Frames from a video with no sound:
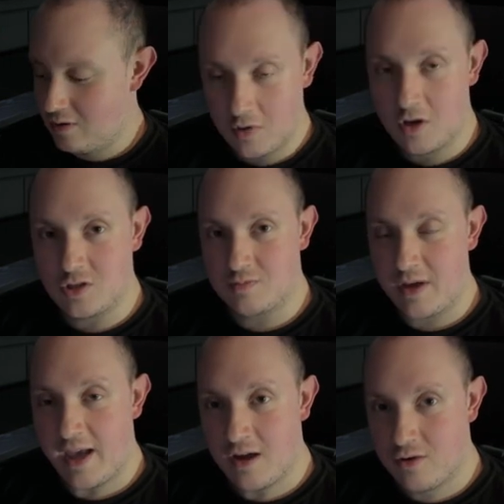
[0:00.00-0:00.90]
Because
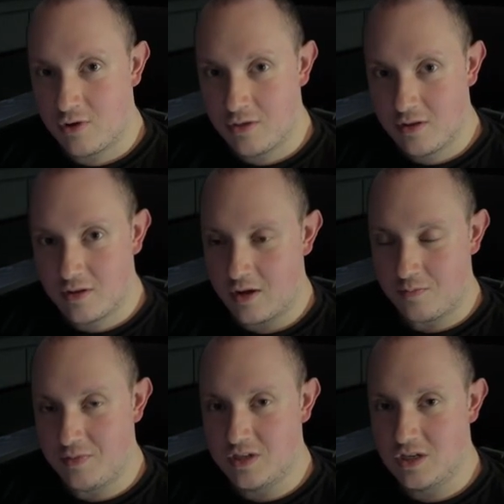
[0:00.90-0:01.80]
my Akron,
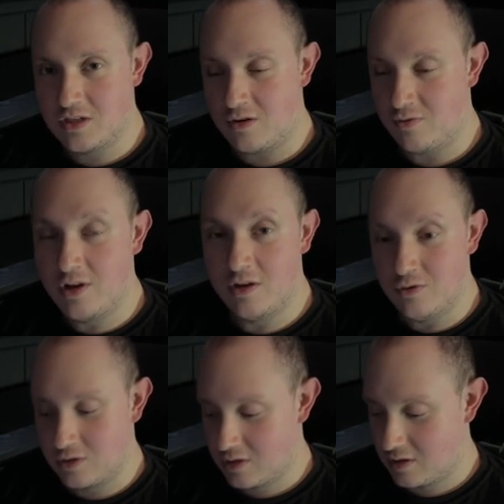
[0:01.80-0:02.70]
her pieces are really good.